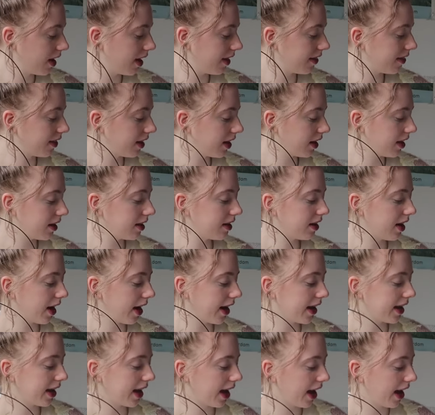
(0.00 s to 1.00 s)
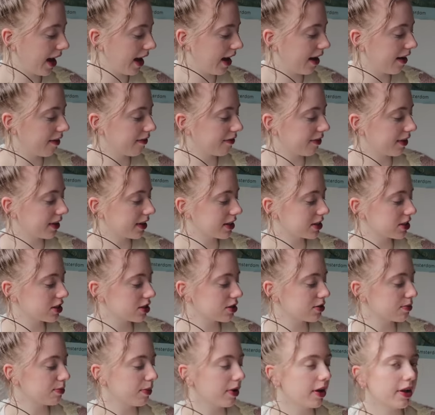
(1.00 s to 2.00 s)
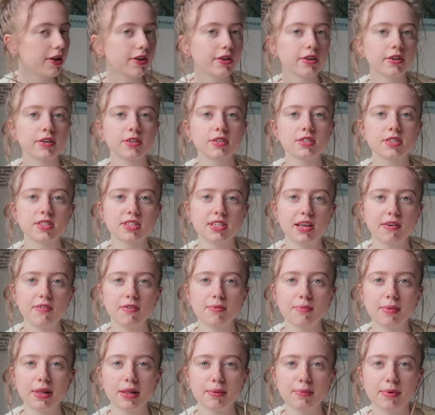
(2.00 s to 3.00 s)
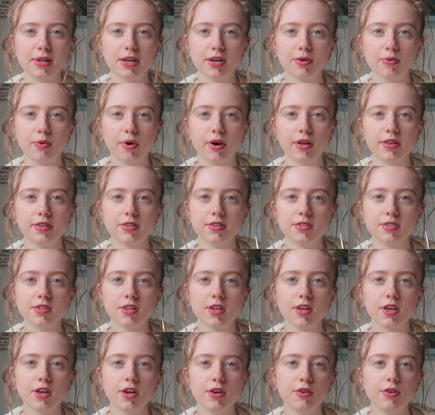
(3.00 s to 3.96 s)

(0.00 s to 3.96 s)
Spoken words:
And then I have like smaller 7 millimeter ones